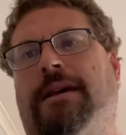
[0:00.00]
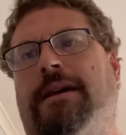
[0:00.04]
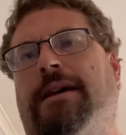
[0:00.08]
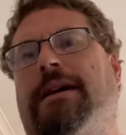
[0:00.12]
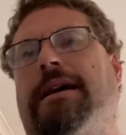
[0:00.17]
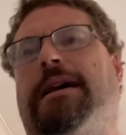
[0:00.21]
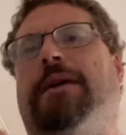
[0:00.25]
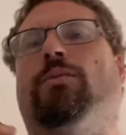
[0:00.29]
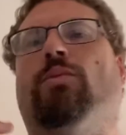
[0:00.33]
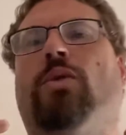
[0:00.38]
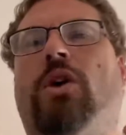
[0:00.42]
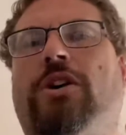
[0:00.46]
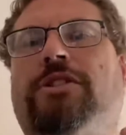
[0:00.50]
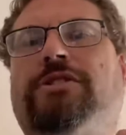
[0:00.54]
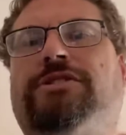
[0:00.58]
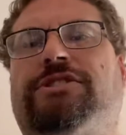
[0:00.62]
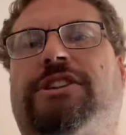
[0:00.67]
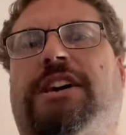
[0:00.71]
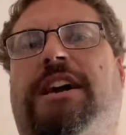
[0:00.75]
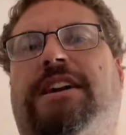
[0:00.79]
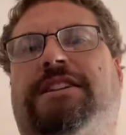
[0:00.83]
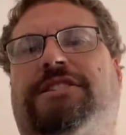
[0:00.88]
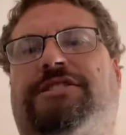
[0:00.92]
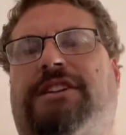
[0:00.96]
It won't
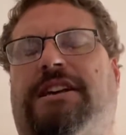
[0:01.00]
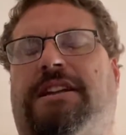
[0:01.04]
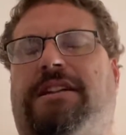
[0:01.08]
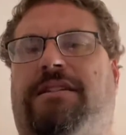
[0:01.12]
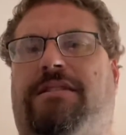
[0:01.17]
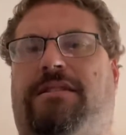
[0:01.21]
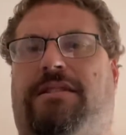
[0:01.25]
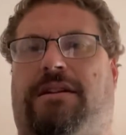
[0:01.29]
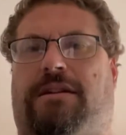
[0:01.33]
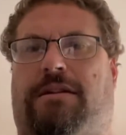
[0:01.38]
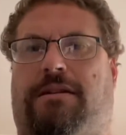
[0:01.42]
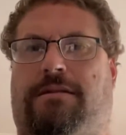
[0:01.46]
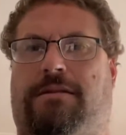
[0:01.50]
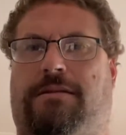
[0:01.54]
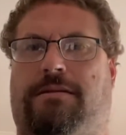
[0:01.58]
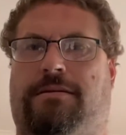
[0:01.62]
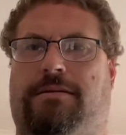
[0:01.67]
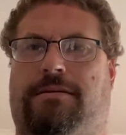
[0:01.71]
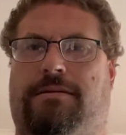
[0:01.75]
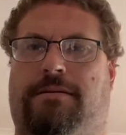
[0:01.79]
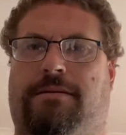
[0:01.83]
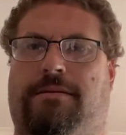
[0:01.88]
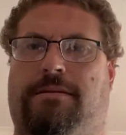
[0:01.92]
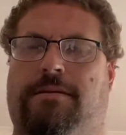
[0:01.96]
change anything.
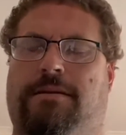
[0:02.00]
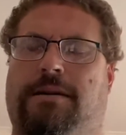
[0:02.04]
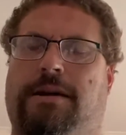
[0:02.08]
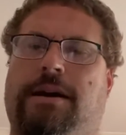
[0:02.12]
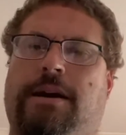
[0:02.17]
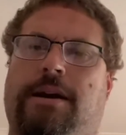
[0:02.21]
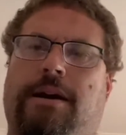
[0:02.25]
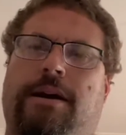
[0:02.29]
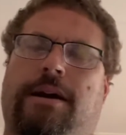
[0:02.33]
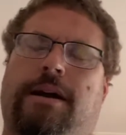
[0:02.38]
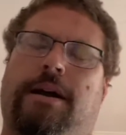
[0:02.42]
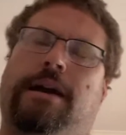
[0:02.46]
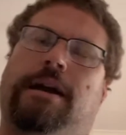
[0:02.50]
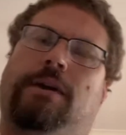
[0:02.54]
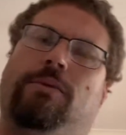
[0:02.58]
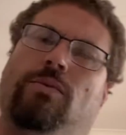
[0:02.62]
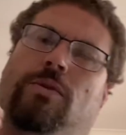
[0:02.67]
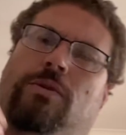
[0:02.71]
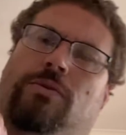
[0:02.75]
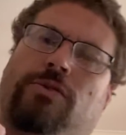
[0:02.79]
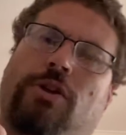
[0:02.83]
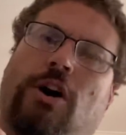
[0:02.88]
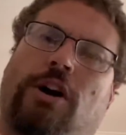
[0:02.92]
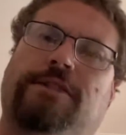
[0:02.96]
It
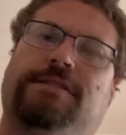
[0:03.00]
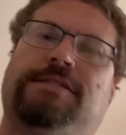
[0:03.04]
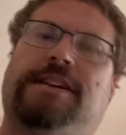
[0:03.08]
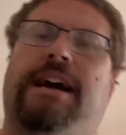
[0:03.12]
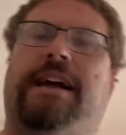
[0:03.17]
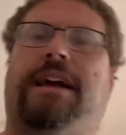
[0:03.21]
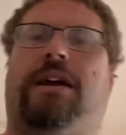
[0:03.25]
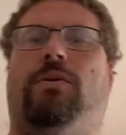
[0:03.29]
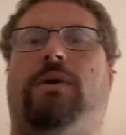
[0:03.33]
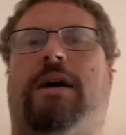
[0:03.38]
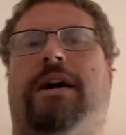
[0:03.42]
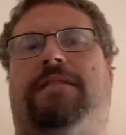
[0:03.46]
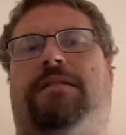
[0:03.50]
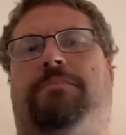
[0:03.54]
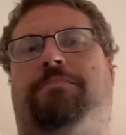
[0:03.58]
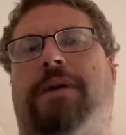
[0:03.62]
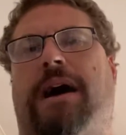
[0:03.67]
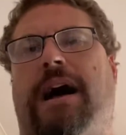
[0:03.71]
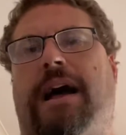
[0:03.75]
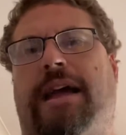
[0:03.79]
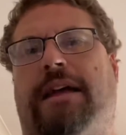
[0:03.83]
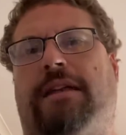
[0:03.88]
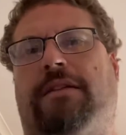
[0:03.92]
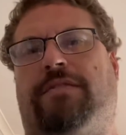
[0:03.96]
will not take away the
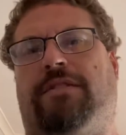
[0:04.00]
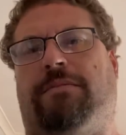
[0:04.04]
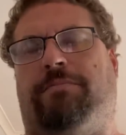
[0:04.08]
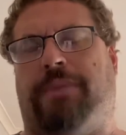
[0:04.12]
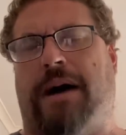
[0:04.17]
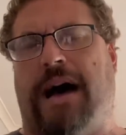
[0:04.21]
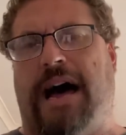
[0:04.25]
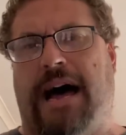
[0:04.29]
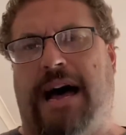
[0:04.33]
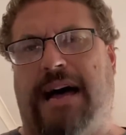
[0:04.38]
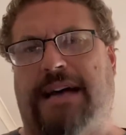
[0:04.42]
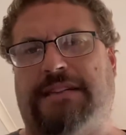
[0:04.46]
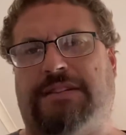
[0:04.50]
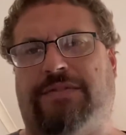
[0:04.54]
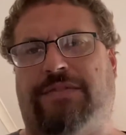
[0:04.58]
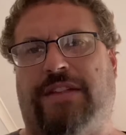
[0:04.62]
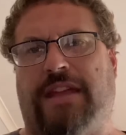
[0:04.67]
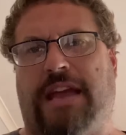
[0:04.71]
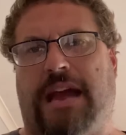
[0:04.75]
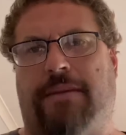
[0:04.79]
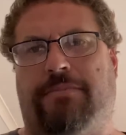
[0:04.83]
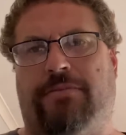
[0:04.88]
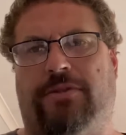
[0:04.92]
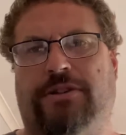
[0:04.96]
pain of the past for the
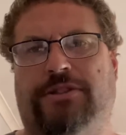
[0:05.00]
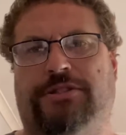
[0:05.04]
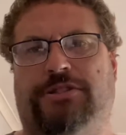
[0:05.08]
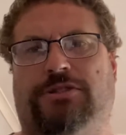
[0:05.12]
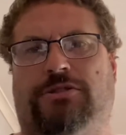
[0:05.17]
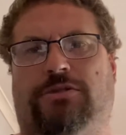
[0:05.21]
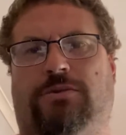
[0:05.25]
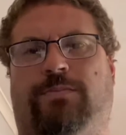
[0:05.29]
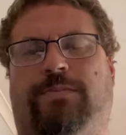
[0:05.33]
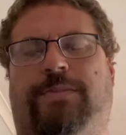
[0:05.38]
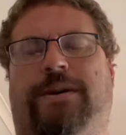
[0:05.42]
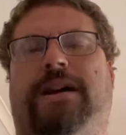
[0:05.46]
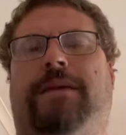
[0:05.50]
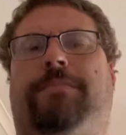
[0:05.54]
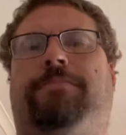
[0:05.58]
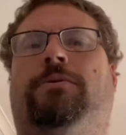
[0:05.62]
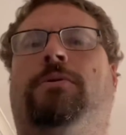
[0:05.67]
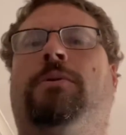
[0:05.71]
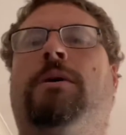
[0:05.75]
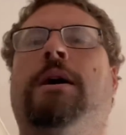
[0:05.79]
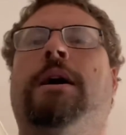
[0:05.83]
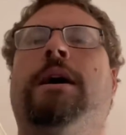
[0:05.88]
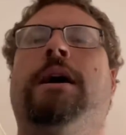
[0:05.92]
Aboriginal people.